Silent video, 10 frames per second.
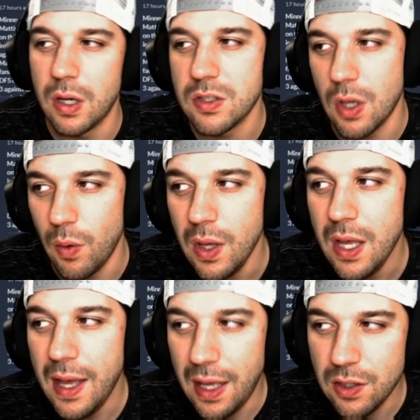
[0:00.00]
So
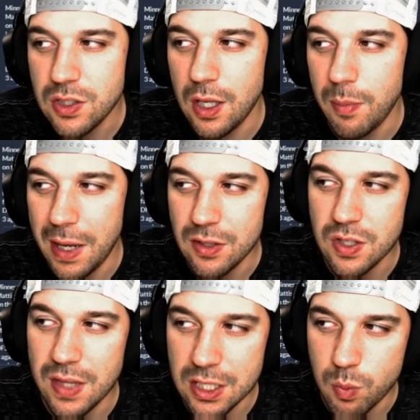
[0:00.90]
Alexander Mattison,
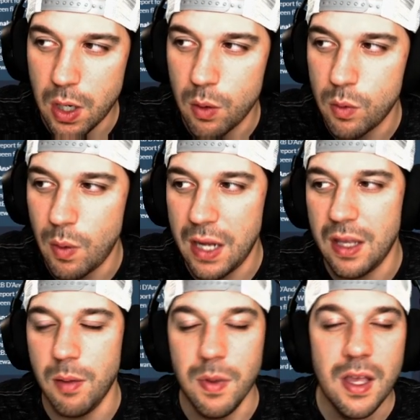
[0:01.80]
that's where I would rank him.